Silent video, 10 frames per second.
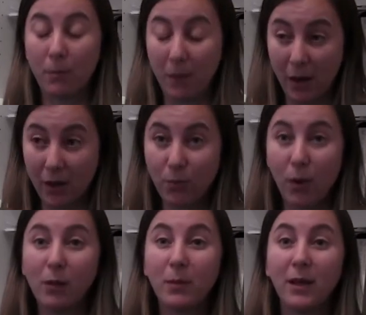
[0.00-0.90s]
May as
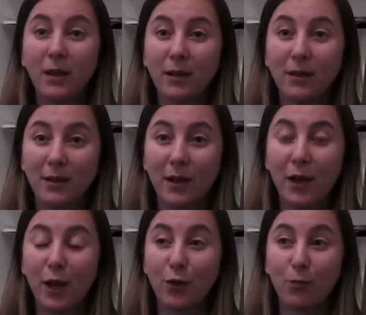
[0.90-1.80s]
well be, and
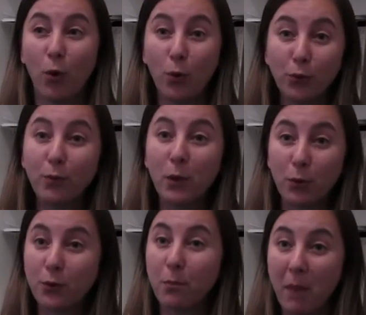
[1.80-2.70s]
it ought to be
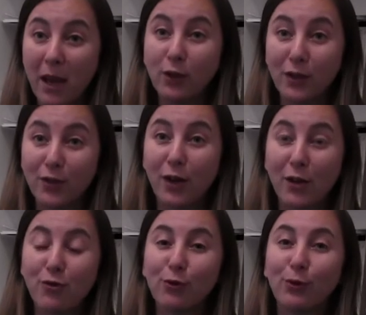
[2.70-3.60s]
also male
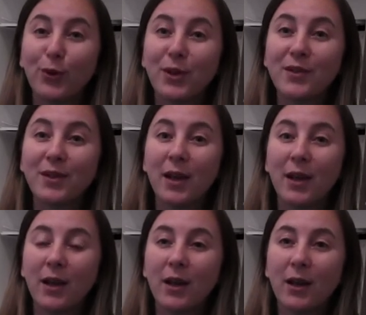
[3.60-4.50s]
international lawyers
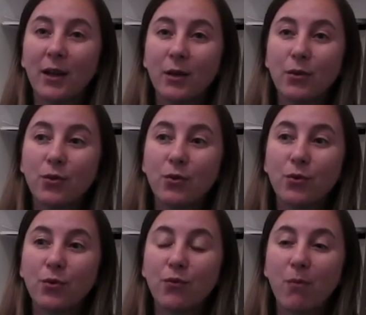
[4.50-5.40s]
to
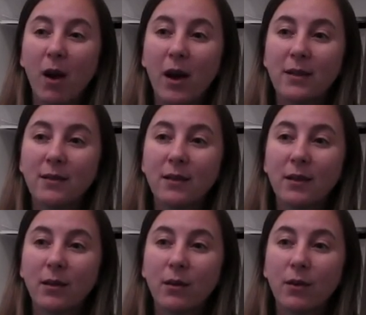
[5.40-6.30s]
remind
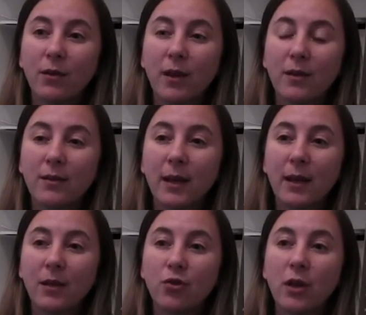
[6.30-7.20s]
that
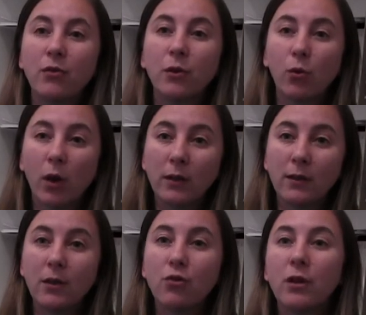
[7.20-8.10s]
gender
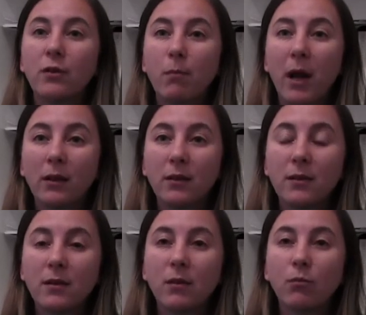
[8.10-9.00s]
equality, gender
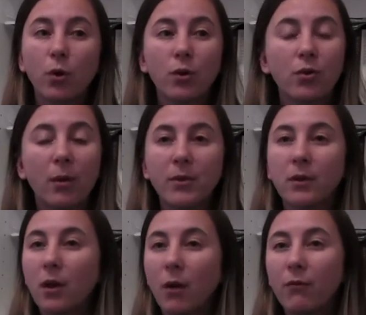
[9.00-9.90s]
balance in workshops
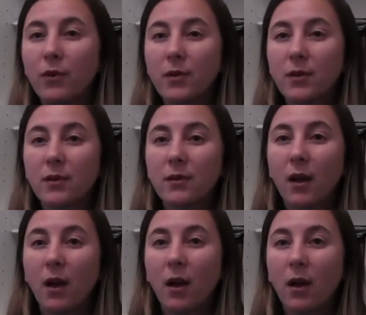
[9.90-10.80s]
and conferences
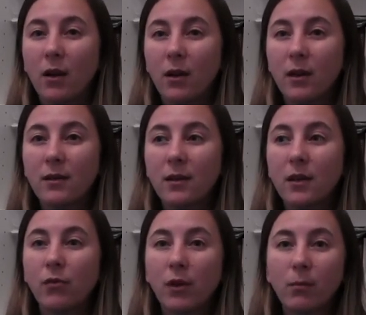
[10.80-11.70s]
is an
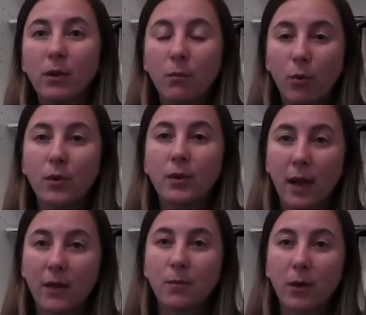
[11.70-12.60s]
incredibly important
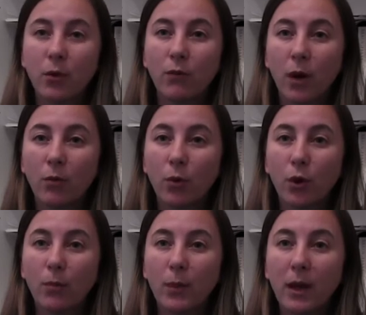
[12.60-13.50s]
aspect of our work.
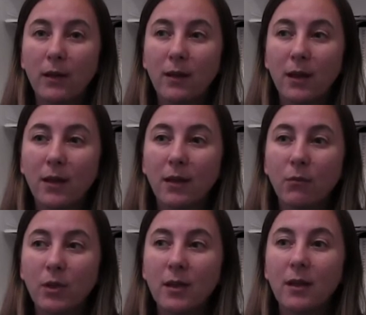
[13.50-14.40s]
But I think
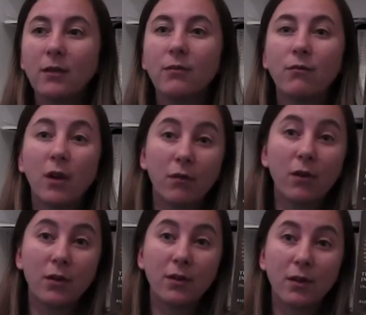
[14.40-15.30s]
we take it very,
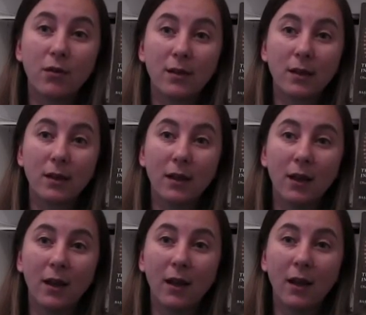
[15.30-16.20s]
very seriously
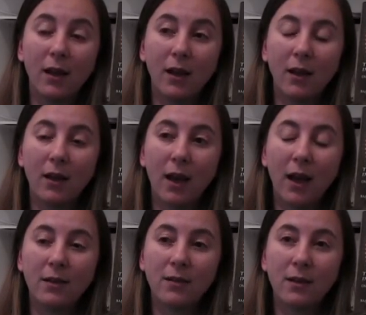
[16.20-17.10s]

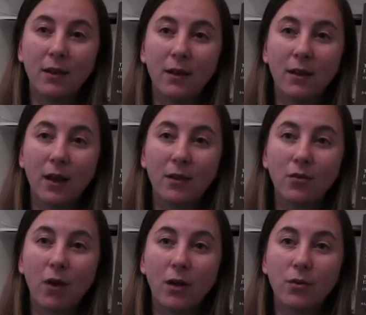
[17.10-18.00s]
and
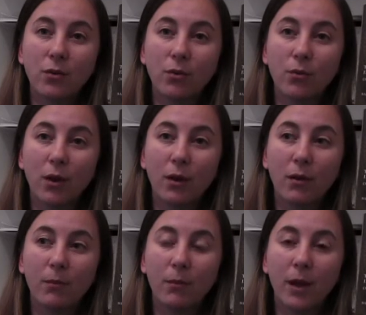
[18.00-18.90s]
try to
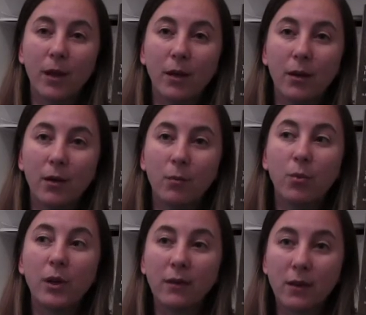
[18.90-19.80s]

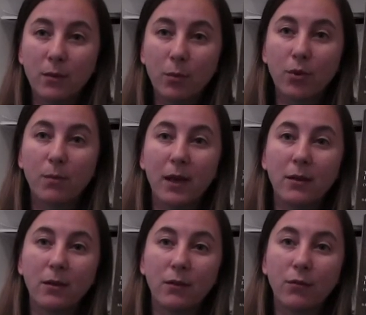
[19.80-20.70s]
bring this
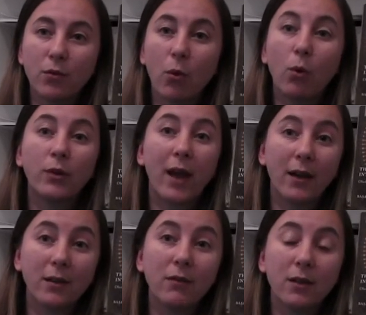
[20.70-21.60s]
perspective to all the
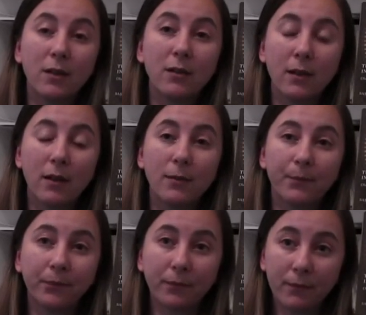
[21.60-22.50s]
activities that
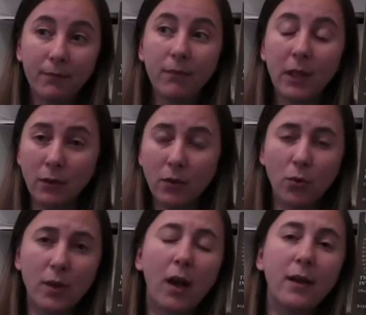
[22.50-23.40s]
the
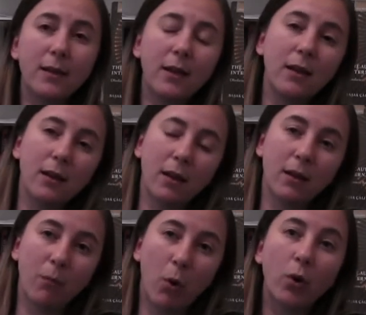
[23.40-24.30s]
society
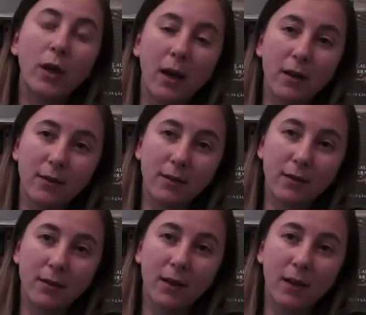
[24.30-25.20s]

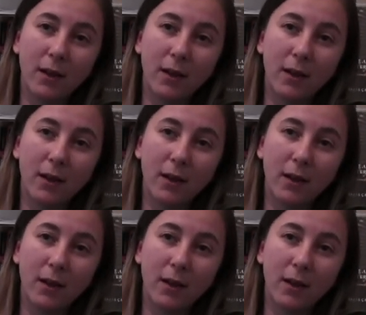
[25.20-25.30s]
organizes.